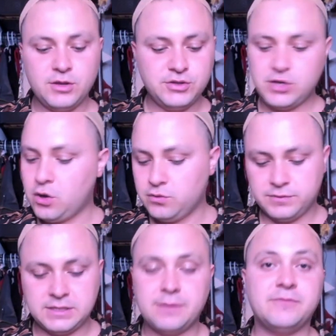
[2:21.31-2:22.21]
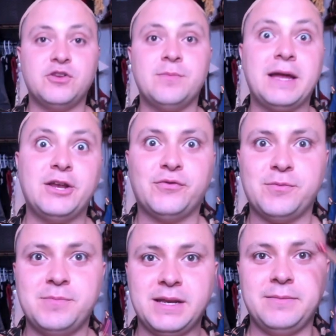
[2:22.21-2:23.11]
So, some of you might know
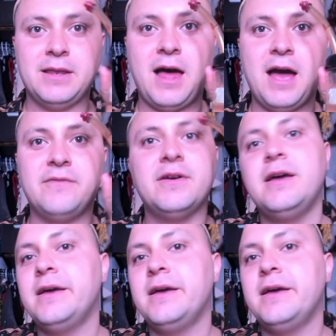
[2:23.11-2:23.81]
from Biddy B Live,